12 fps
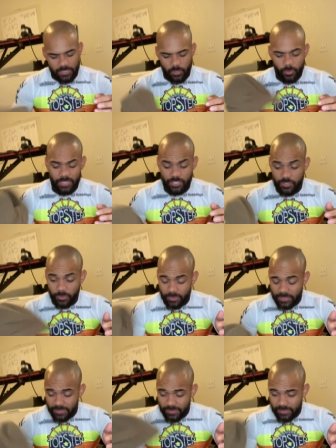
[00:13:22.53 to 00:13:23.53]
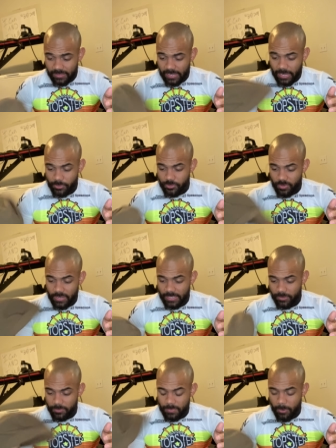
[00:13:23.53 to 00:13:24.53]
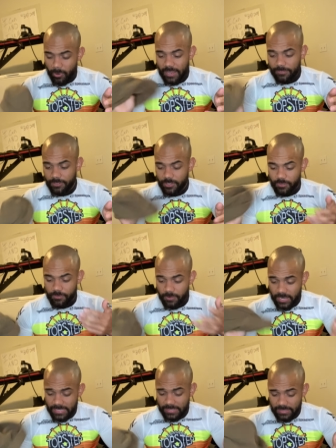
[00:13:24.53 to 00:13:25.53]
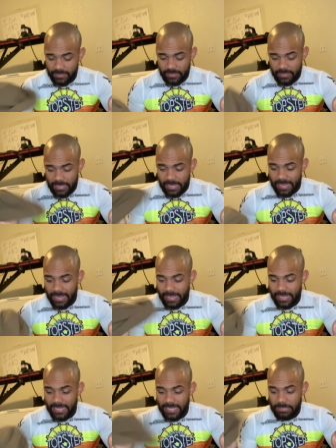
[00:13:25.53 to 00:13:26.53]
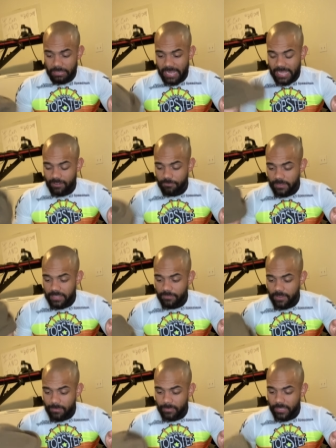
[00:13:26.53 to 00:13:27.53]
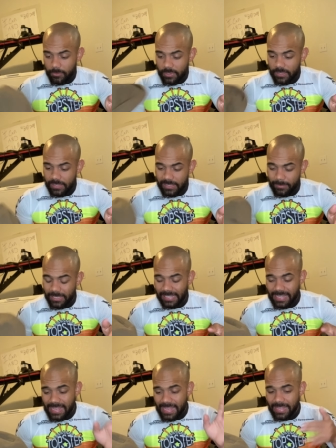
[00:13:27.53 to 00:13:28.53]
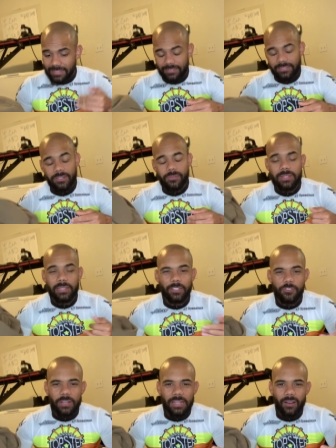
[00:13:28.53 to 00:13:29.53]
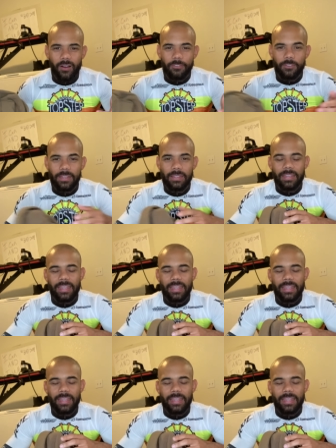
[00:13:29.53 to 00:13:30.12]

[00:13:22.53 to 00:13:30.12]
quick story, I was running with my wife and her friend, and I had a 55-minute run, and I'm like, don't need to drink coffee.